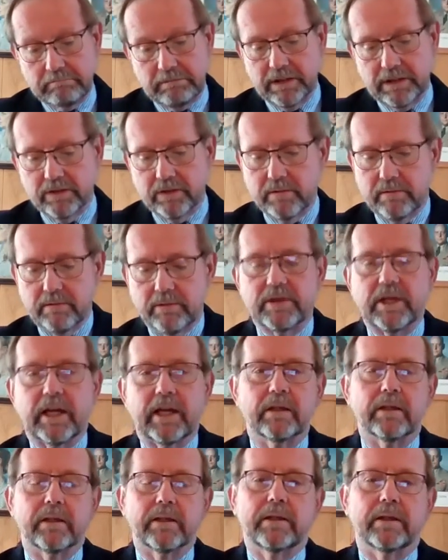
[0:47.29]
its
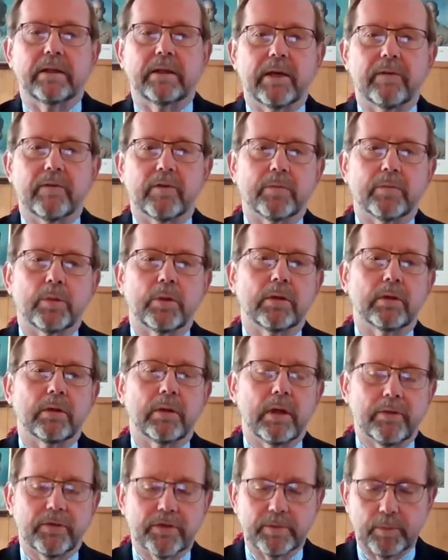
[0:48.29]
sadly inevitable
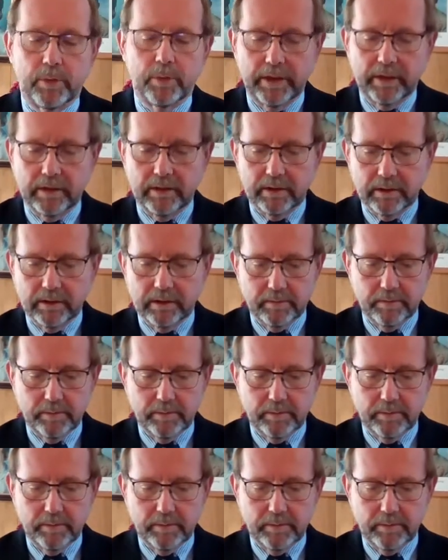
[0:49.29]
offspring,